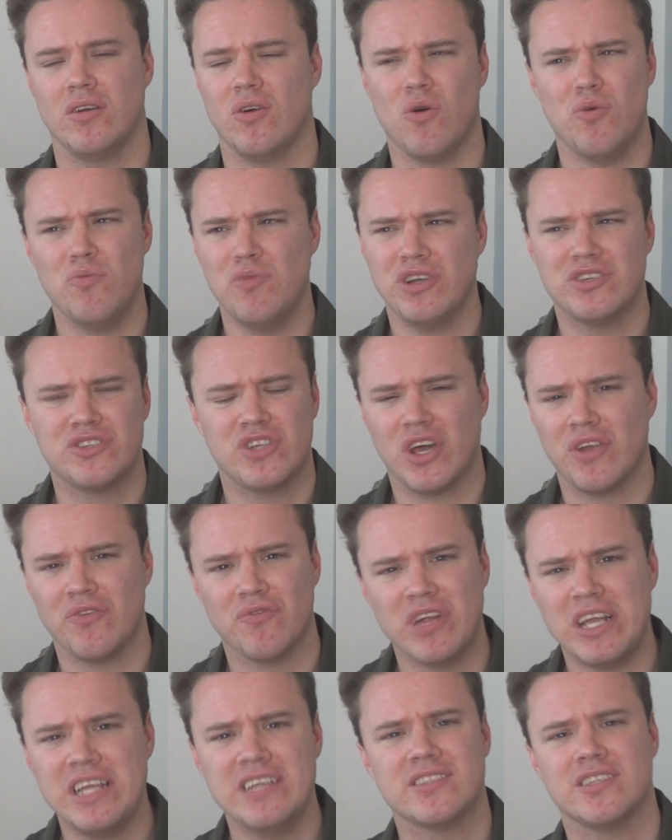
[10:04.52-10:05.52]
almost
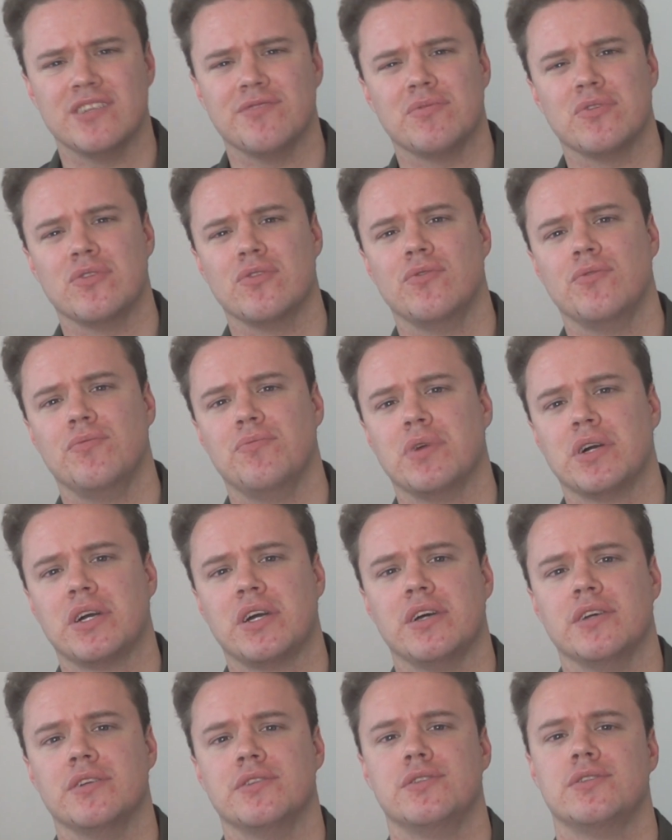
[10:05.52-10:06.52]
unreasonable,
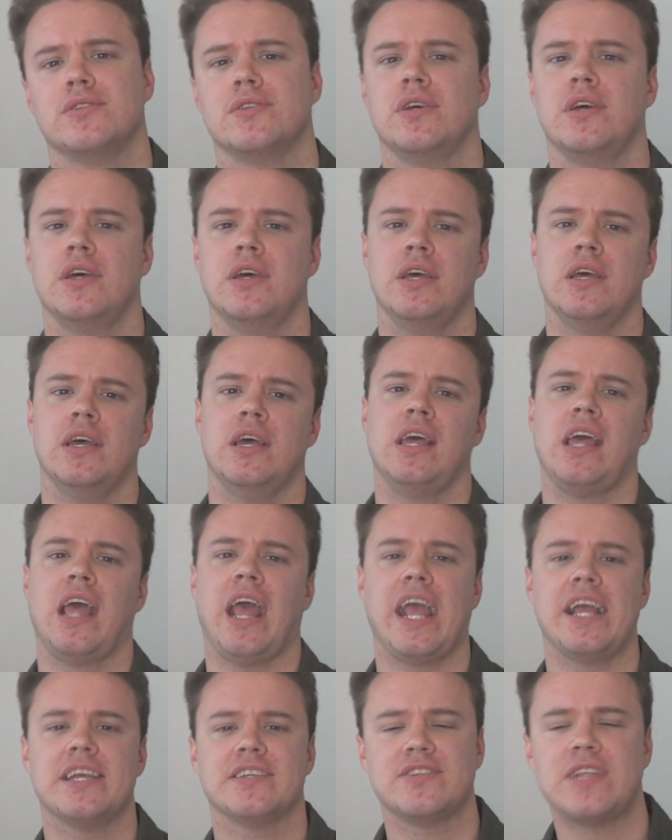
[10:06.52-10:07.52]
because
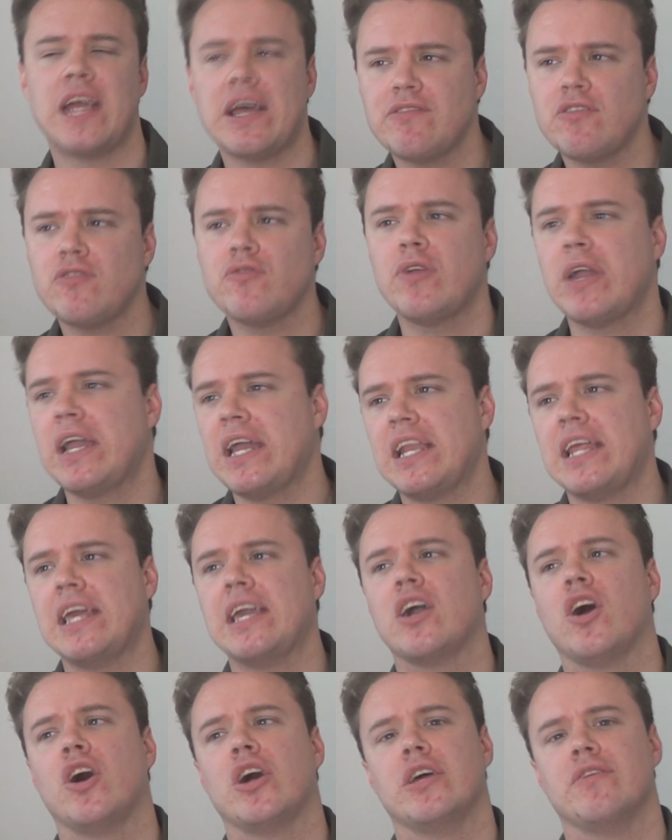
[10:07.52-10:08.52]
it's never really
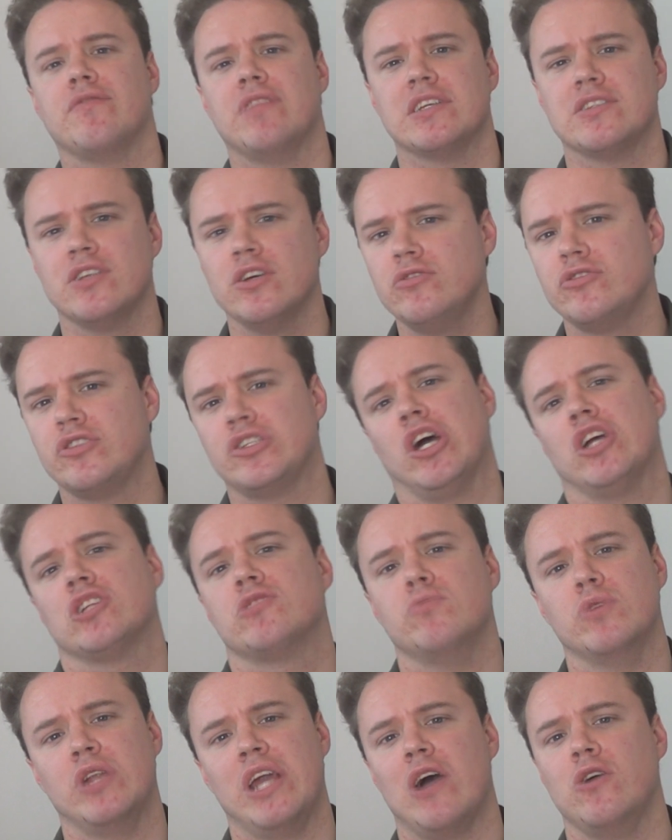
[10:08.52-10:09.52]
there's no
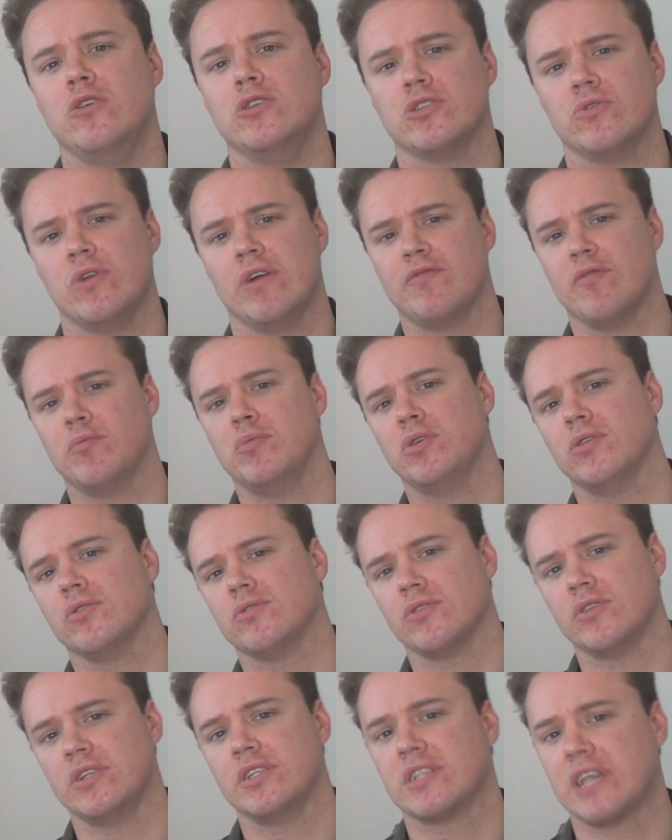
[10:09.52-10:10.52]
judgment Ozu ever
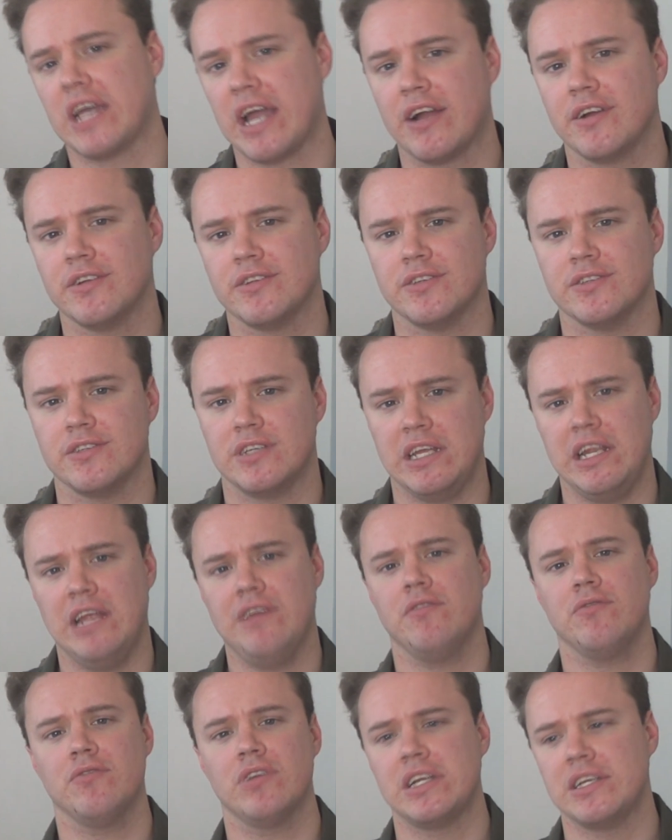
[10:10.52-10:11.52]
puts on his characters. He
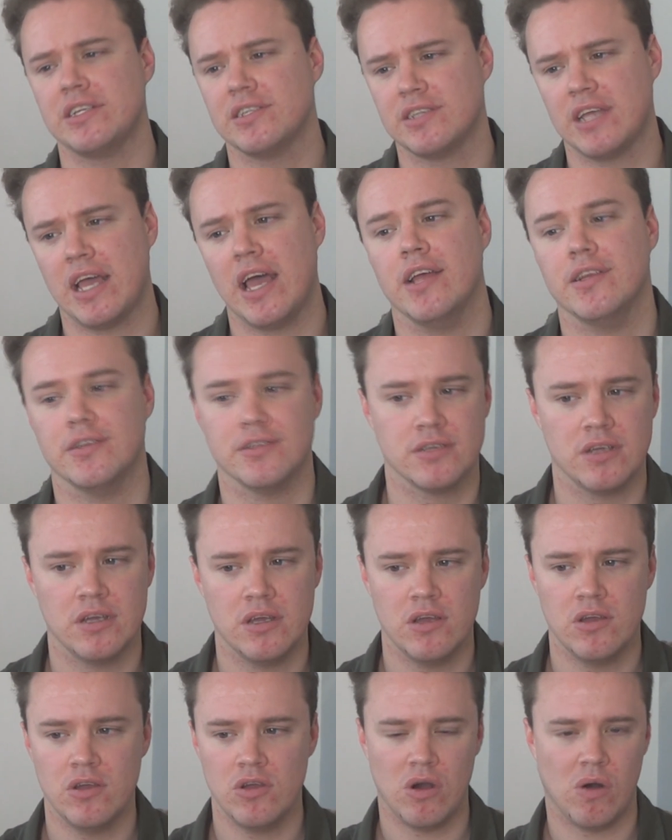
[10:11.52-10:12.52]
never really says
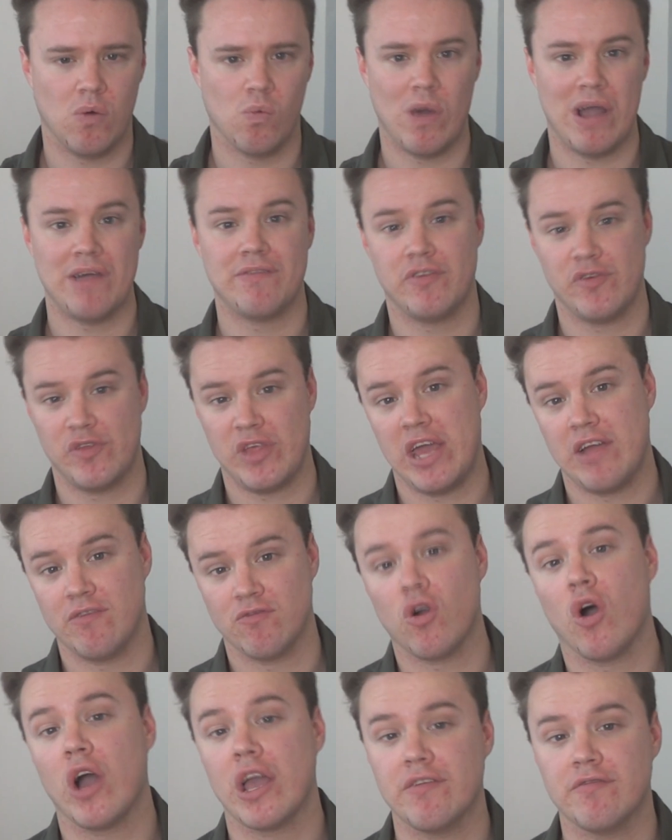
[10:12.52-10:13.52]
whether they're
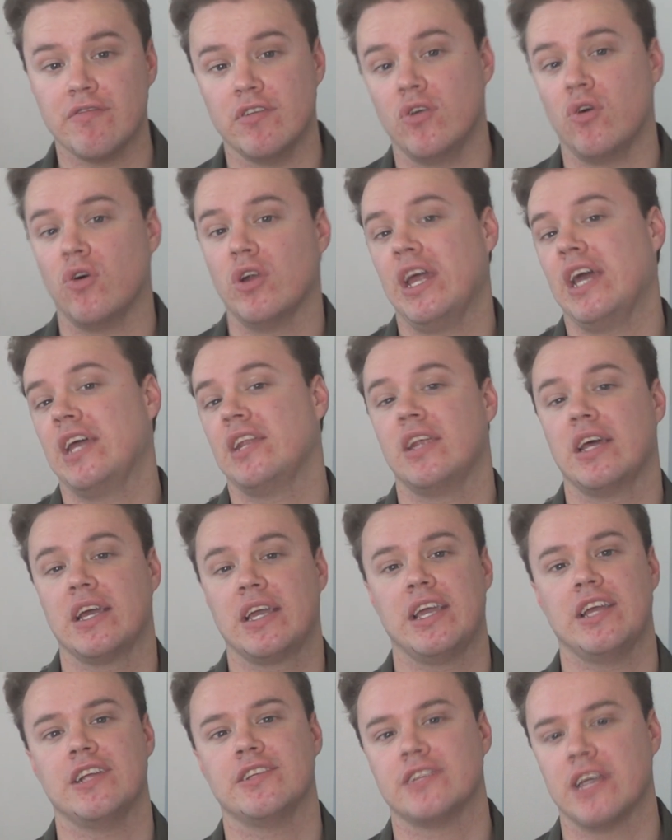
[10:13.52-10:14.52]
right for not letting their
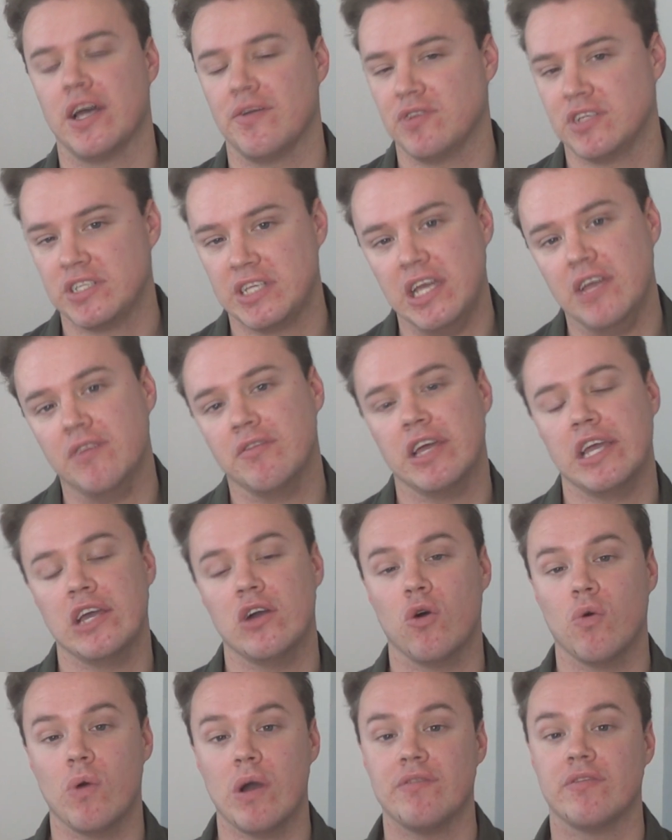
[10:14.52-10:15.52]
kids have a
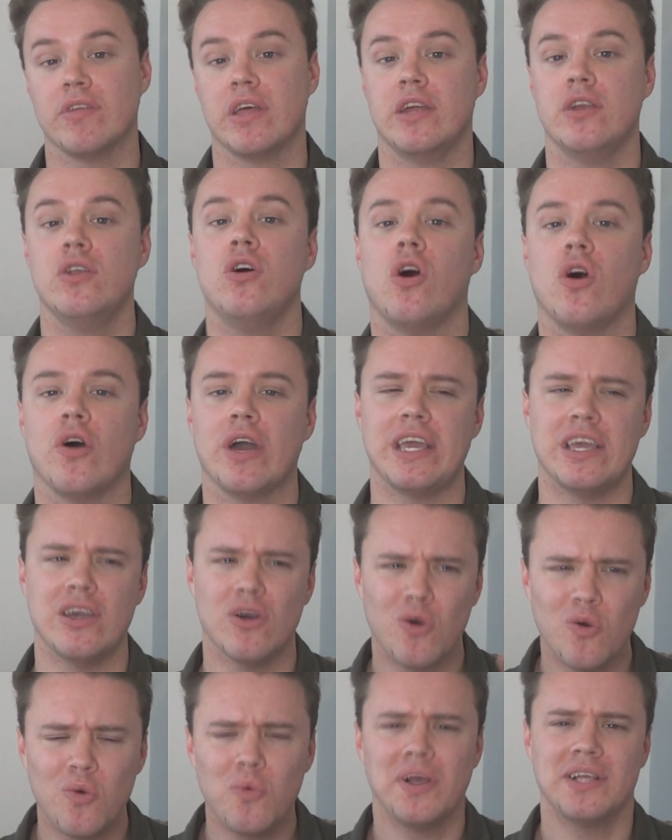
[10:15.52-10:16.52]
TV or whether they're not. He
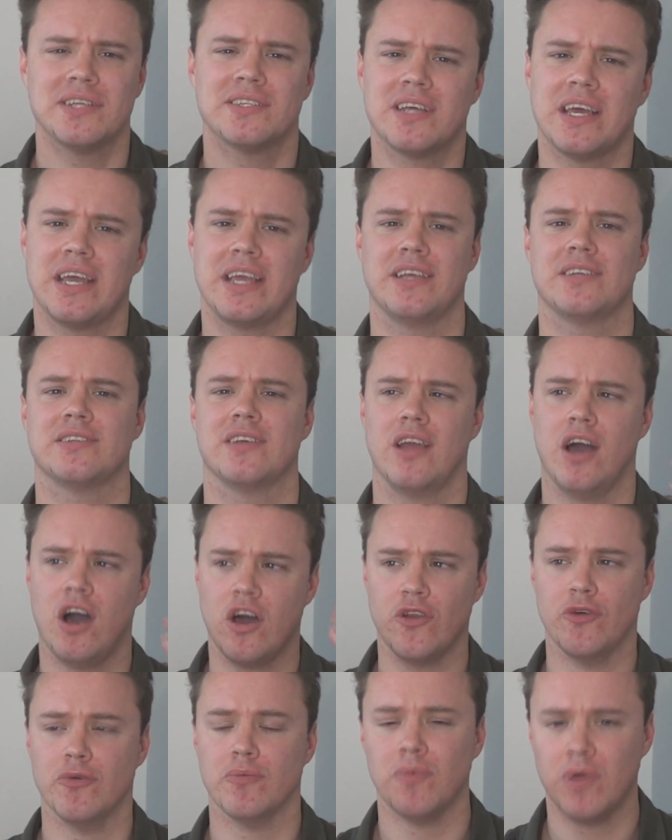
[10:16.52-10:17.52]
always takes an
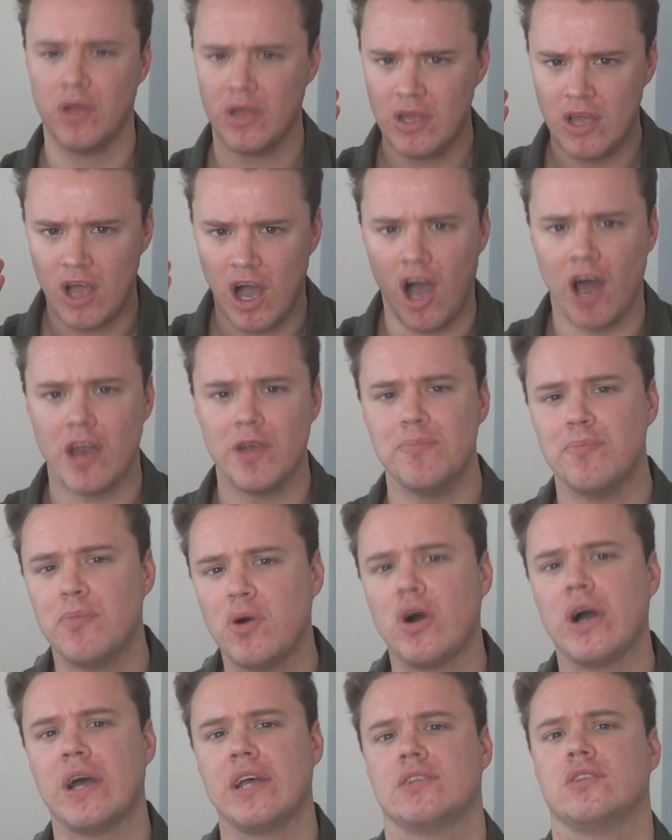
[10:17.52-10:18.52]

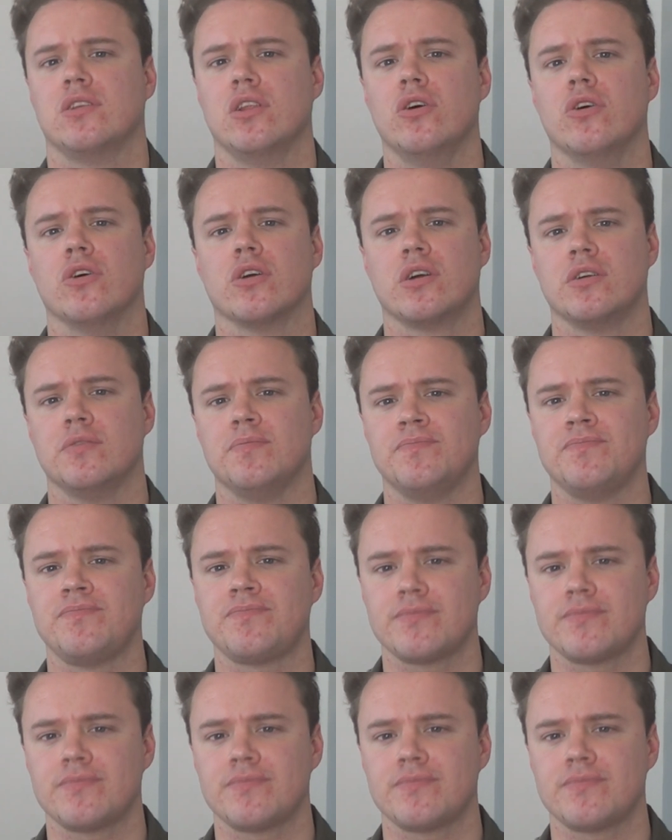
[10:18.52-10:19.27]
unbiased look.